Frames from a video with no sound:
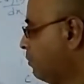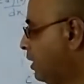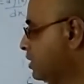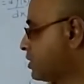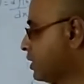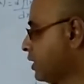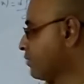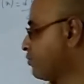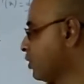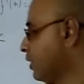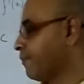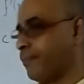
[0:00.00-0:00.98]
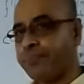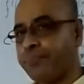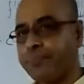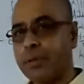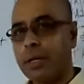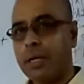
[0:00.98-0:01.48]
please see carefully.
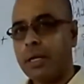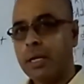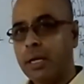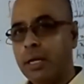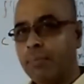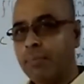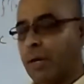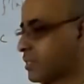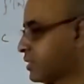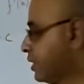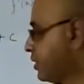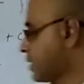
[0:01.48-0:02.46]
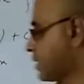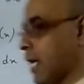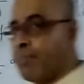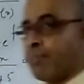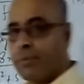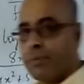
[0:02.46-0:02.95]
Please see the
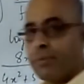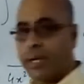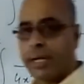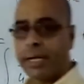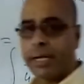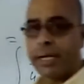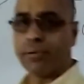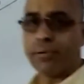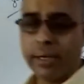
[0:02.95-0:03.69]
example very carefully.